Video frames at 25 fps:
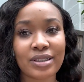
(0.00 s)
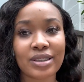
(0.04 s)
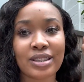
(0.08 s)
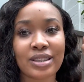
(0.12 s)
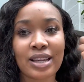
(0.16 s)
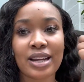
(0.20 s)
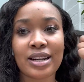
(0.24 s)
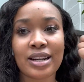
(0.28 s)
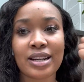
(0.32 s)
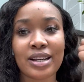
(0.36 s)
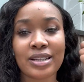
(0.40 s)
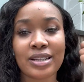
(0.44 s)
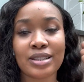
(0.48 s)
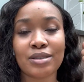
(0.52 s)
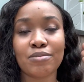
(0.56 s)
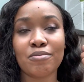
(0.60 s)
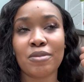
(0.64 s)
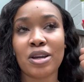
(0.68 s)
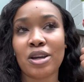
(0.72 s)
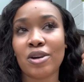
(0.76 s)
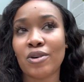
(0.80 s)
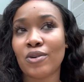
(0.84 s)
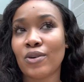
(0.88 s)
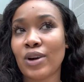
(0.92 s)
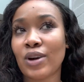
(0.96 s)
That is
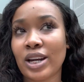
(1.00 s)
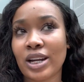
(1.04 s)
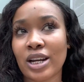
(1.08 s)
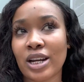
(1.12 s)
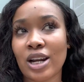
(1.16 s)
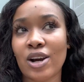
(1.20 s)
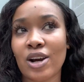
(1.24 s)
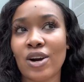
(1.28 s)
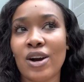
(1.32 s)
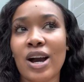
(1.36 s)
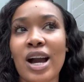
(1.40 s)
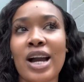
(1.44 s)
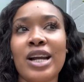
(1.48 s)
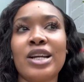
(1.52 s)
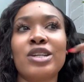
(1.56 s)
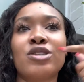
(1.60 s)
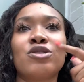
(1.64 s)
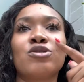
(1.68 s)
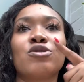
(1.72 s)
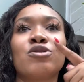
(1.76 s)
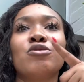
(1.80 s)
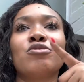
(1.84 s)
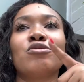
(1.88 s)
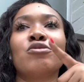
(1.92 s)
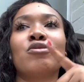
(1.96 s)
me right now. I
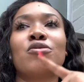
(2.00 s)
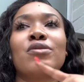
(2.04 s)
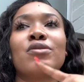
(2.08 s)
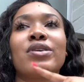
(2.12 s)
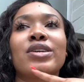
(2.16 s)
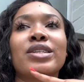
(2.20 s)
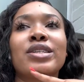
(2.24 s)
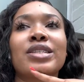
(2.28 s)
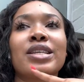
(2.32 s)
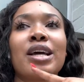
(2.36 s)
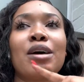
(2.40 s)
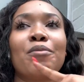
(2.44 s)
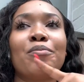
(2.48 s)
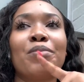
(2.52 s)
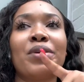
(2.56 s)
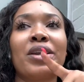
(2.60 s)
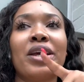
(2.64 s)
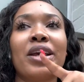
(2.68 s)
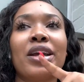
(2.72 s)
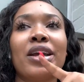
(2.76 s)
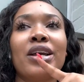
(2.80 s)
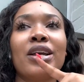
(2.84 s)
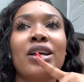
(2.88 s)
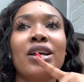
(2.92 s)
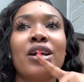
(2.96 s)
don't know what is
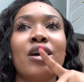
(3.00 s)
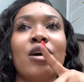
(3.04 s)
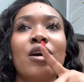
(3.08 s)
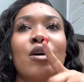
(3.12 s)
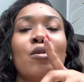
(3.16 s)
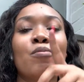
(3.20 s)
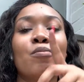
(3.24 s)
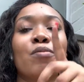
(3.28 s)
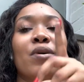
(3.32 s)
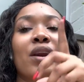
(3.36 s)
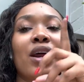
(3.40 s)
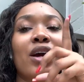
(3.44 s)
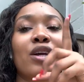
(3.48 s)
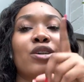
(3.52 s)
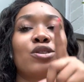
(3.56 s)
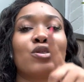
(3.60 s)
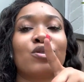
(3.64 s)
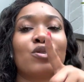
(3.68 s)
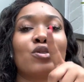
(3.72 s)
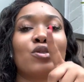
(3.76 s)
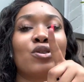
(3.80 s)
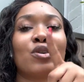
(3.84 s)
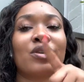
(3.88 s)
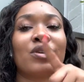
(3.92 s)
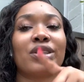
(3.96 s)
happening, but I
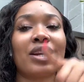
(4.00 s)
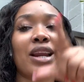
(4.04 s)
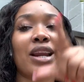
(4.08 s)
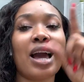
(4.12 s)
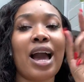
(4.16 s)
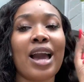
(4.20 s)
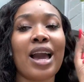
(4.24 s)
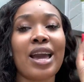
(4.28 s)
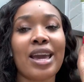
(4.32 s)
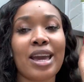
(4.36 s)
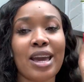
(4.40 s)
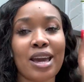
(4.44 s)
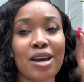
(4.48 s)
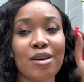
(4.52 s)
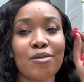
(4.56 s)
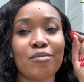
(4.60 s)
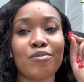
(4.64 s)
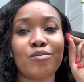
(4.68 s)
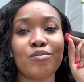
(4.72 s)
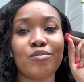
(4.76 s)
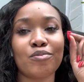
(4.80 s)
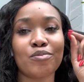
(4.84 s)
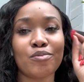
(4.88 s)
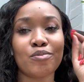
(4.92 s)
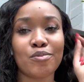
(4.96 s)
do know that I
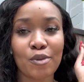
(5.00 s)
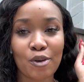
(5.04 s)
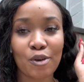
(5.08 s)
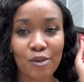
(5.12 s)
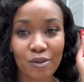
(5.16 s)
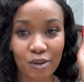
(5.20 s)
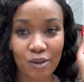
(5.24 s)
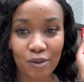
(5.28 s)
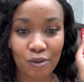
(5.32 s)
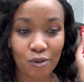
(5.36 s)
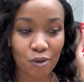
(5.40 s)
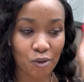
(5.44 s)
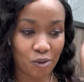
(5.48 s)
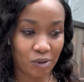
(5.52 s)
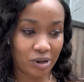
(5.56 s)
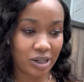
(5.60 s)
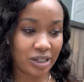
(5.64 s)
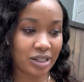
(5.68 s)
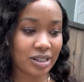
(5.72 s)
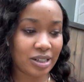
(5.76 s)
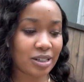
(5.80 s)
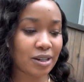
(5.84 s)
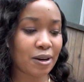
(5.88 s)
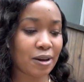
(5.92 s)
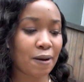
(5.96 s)
am moving
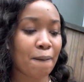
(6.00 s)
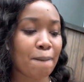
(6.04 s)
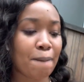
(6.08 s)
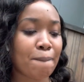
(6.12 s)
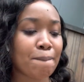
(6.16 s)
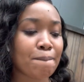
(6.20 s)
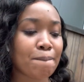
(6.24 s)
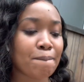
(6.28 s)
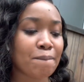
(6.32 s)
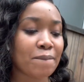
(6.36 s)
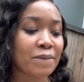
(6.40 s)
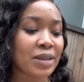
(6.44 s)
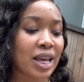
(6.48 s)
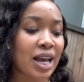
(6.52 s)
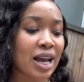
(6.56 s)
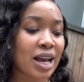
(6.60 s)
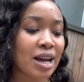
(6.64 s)
forward.